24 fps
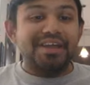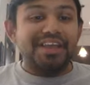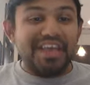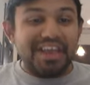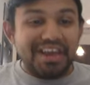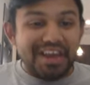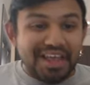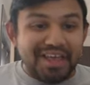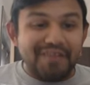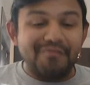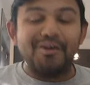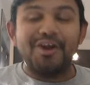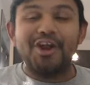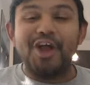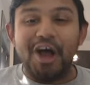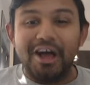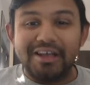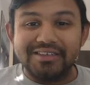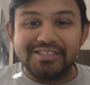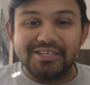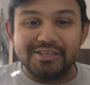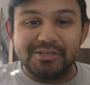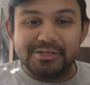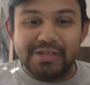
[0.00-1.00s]
can even
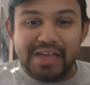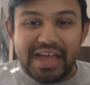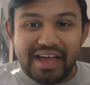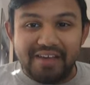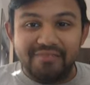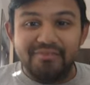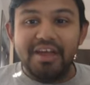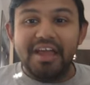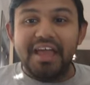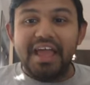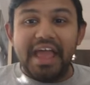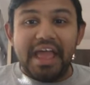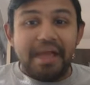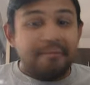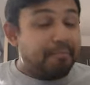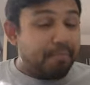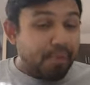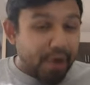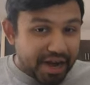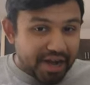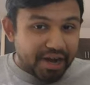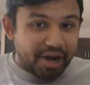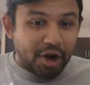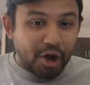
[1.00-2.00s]
cause you to have
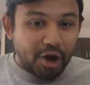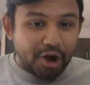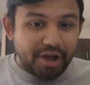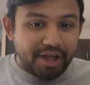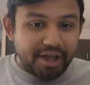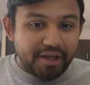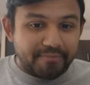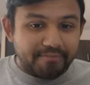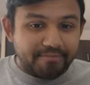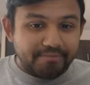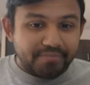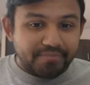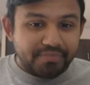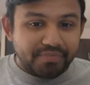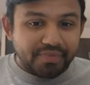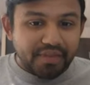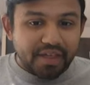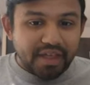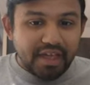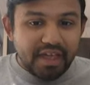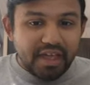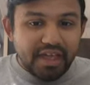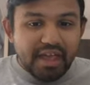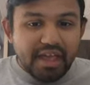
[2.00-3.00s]
bradycardia.
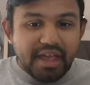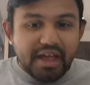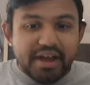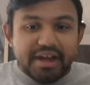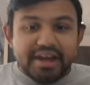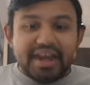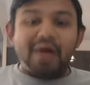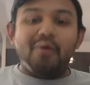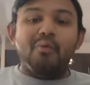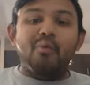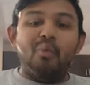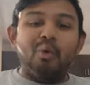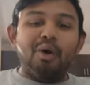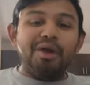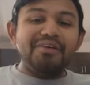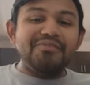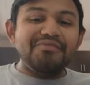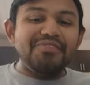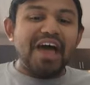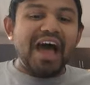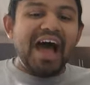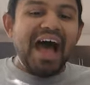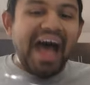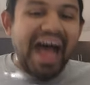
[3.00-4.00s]
Now, one of
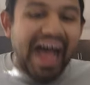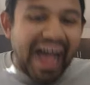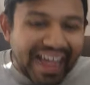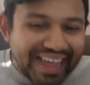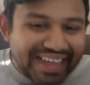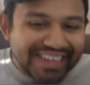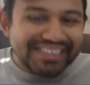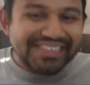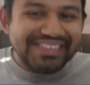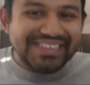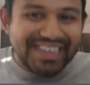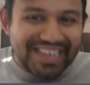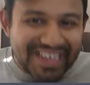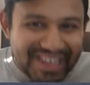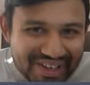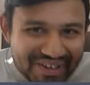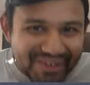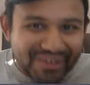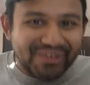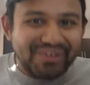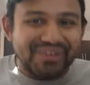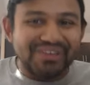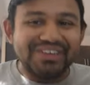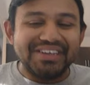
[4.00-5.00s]
the highest
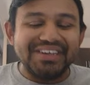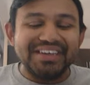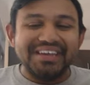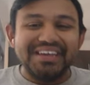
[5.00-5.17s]
yield